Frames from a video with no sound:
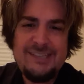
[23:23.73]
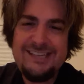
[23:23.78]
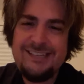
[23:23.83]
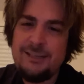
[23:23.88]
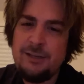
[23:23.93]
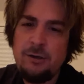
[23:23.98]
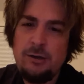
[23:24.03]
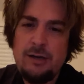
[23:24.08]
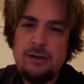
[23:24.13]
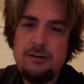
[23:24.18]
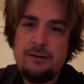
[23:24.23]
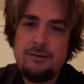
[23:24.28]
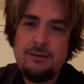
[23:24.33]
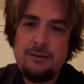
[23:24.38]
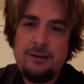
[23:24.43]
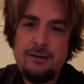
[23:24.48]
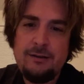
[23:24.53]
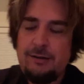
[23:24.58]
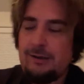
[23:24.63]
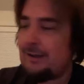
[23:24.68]
I know,
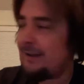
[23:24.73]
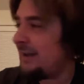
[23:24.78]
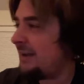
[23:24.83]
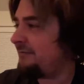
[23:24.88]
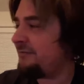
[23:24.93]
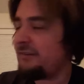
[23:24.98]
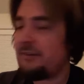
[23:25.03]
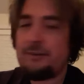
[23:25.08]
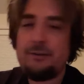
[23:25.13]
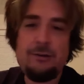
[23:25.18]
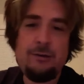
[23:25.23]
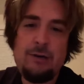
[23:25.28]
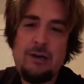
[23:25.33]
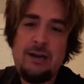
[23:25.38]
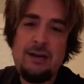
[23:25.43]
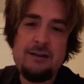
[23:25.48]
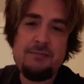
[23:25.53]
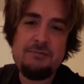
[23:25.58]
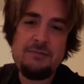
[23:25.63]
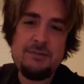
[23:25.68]
I, I, I, have to go.
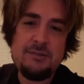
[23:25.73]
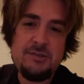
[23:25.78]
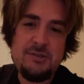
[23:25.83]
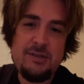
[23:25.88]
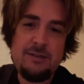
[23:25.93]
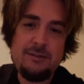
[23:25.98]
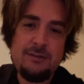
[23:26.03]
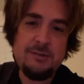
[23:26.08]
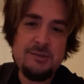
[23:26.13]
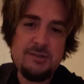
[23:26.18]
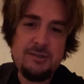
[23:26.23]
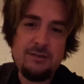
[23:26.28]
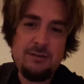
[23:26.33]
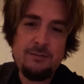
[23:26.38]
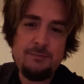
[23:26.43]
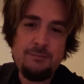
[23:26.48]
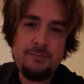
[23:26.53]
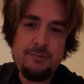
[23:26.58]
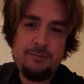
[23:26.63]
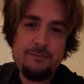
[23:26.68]
I have to set this
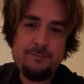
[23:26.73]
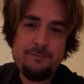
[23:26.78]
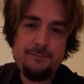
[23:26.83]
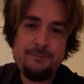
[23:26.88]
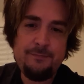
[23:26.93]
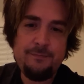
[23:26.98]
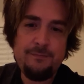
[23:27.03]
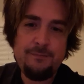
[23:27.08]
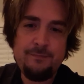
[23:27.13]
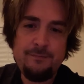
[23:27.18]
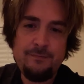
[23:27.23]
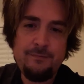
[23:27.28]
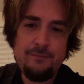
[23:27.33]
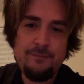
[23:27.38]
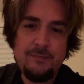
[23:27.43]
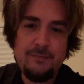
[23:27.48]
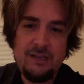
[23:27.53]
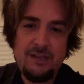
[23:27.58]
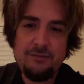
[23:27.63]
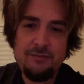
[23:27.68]
up.
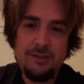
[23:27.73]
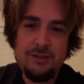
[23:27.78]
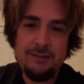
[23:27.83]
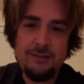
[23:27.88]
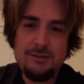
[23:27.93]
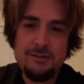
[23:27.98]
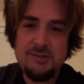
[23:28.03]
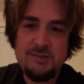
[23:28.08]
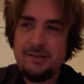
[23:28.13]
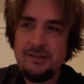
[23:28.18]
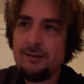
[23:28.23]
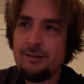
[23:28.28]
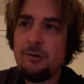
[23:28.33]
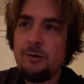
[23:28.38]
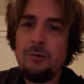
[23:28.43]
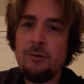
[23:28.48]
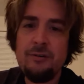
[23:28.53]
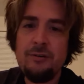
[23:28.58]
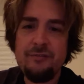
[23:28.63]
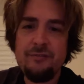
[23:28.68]
I have to get this thing
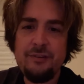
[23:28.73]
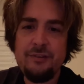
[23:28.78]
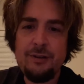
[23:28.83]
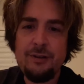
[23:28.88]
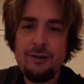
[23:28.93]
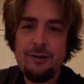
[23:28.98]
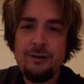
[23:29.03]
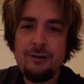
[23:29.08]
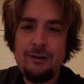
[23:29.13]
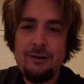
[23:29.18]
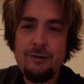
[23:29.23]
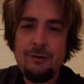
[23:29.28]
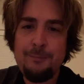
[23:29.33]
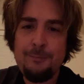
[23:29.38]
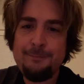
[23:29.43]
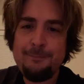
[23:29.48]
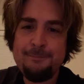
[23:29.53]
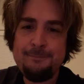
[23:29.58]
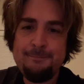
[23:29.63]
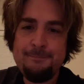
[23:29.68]
going and figure it
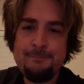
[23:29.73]
out.